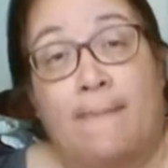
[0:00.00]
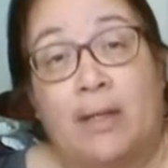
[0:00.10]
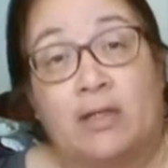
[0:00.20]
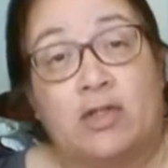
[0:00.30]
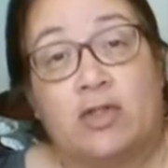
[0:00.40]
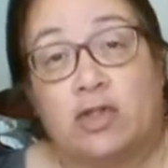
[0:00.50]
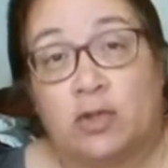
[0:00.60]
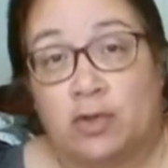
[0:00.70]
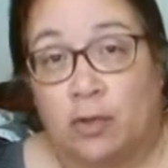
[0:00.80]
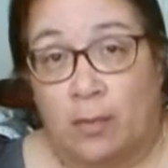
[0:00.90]
because on
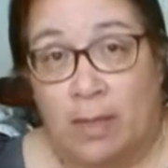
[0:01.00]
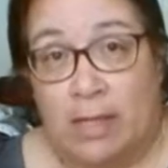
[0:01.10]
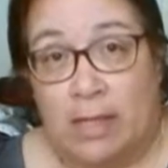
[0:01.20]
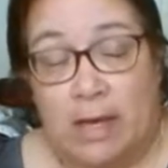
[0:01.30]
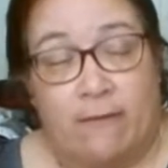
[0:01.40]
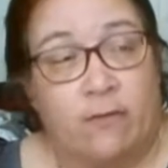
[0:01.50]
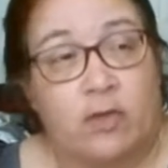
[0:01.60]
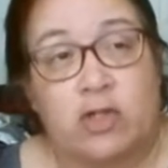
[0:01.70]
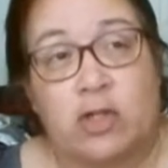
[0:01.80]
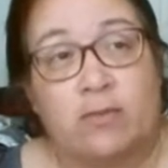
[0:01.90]
social media,
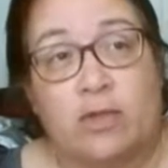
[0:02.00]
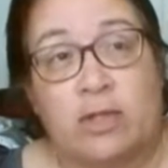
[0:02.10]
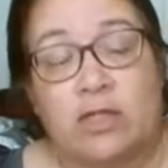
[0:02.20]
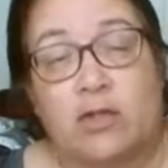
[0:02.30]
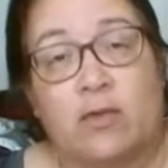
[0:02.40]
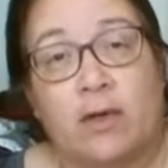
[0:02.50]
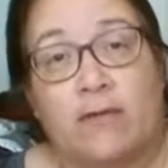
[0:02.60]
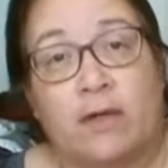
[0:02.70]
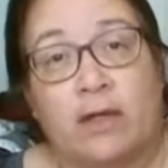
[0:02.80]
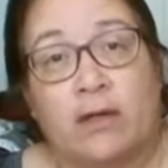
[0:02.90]
for some reason, we
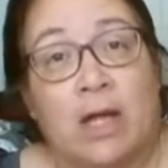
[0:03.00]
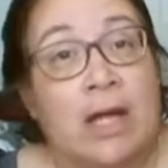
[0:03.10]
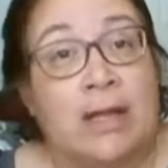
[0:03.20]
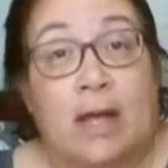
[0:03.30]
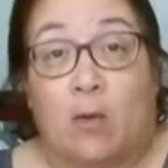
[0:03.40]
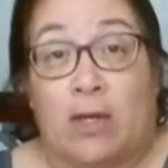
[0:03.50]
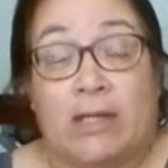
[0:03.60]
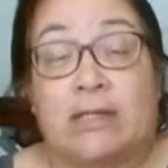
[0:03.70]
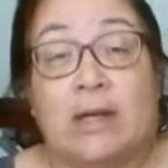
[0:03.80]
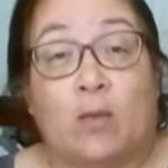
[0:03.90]
feel that we
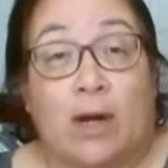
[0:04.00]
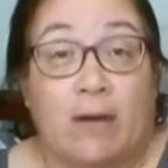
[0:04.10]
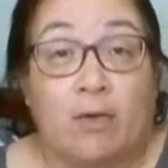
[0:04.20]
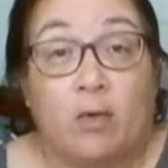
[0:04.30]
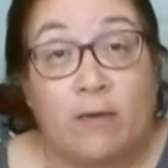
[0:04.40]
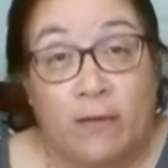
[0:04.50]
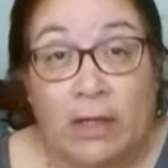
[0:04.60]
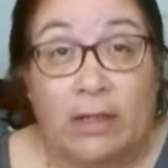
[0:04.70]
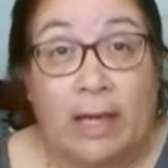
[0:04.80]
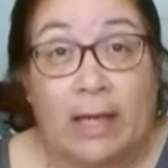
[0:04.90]
can say whatever we
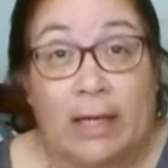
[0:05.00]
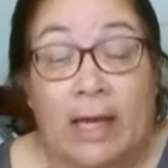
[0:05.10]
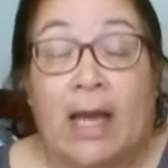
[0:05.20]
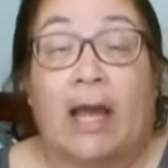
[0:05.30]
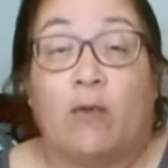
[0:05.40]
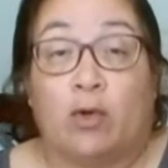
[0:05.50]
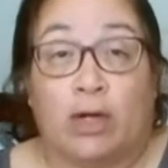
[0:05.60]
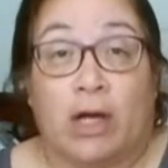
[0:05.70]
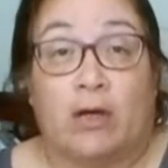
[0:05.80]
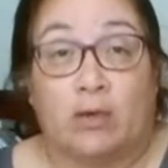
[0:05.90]
feel like and
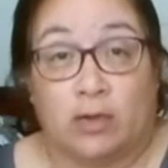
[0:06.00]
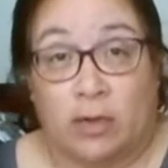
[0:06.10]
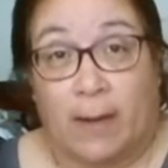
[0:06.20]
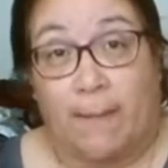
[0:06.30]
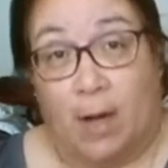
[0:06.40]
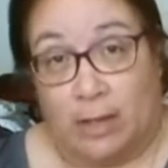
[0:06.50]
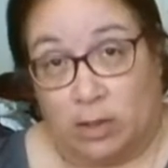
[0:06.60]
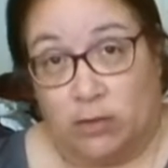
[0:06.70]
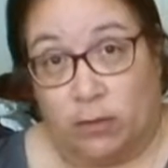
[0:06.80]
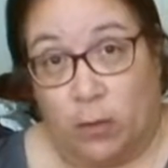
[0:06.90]
we're not going to get
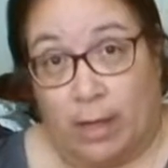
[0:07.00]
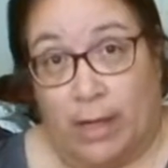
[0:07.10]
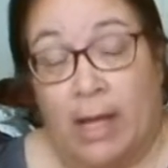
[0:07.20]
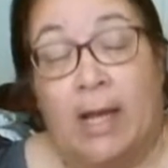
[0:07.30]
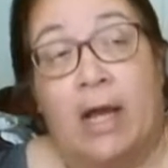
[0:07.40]
punished for it.